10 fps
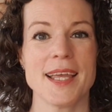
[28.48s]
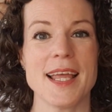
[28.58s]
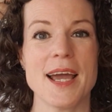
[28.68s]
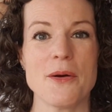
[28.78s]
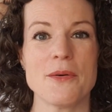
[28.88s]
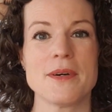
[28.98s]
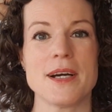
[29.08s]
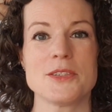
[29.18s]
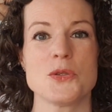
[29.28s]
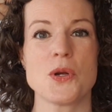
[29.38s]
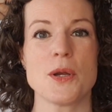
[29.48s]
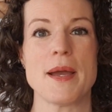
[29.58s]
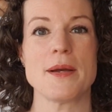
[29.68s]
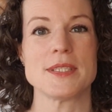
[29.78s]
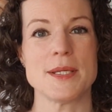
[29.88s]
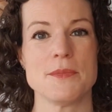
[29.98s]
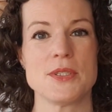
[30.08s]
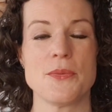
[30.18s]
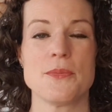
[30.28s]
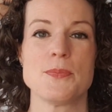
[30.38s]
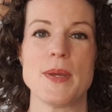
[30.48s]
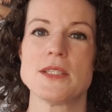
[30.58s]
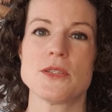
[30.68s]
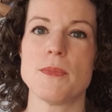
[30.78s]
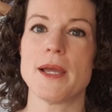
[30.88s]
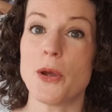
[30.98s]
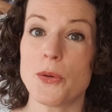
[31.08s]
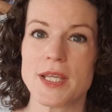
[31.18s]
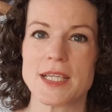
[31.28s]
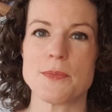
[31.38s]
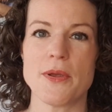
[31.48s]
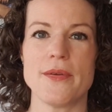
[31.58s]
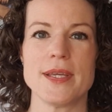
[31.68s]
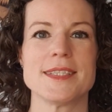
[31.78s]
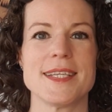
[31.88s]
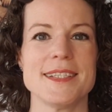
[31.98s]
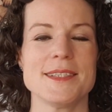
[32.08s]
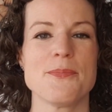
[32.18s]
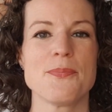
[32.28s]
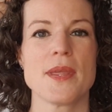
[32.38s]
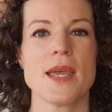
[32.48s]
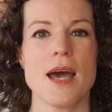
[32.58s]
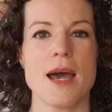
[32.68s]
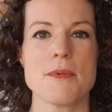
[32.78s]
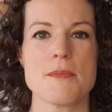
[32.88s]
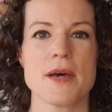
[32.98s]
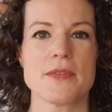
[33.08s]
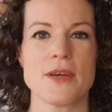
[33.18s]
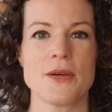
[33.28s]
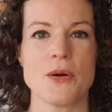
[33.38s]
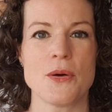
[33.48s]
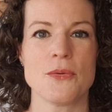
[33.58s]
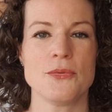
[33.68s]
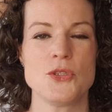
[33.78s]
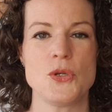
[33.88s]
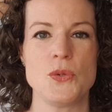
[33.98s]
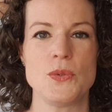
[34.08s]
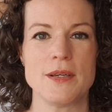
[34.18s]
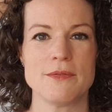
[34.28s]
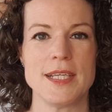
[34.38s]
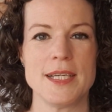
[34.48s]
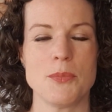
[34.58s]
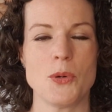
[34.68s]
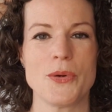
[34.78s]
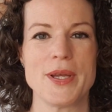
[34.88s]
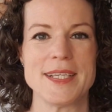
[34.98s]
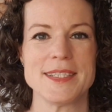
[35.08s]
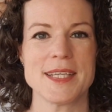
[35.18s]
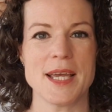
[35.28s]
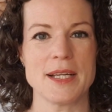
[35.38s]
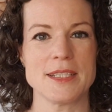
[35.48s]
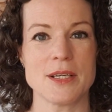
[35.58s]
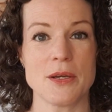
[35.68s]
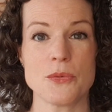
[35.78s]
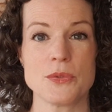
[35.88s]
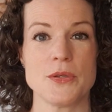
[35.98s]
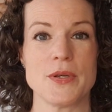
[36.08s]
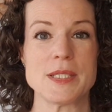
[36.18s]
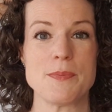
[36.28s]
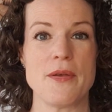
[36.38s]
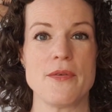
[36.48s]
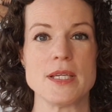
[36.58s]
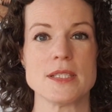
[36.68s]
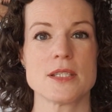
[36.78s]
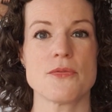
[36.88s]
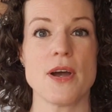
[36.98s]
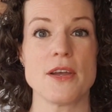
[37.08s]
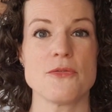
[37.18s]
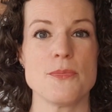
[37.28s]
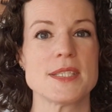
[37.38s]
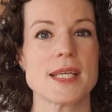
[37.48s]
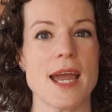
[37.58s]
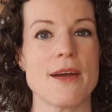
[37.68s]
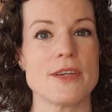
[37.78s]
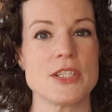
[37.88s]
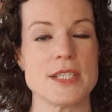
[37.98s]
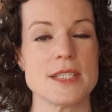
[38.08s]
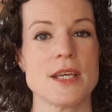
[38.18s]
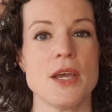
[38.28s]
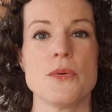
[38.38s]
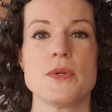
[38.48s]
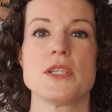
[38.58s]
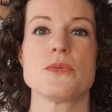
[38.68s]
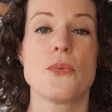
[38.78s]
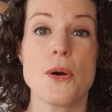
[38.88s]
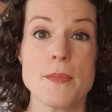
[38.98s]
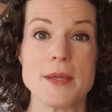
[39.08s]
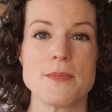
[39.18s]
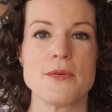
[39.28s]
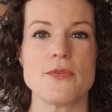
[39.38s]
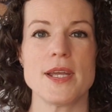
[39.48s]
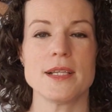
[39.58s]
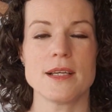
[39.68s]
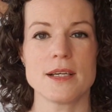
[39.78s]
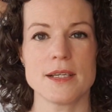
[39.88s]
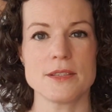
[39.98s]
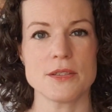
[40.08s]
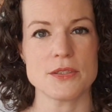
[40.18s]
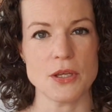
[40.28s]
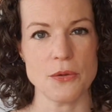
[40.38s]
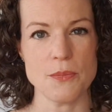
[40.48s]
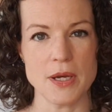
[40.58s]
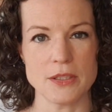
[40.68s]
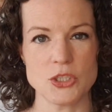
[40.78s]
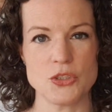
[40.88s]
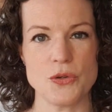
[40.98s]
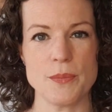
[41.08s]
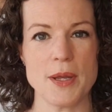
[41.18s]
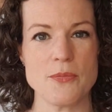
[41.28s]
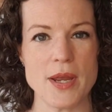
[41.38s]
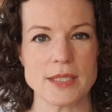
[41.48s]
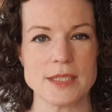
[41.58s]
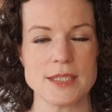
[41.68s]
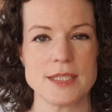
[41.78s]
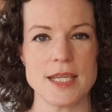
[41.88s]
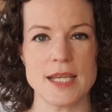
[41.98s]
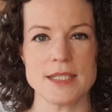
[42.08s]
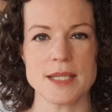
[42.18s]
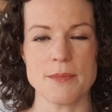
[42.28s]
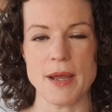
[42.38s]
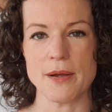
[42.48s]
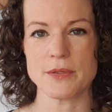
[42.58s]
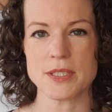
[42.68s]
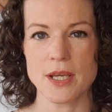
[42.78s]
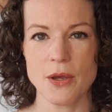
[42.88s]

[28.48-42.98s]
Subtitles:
Now, I talk about symptoms based on my own experiences. I'm a mother of 2 lovely boys, and I also experienced 5 miscarriages, which is what made me realise so much during my pregnancies about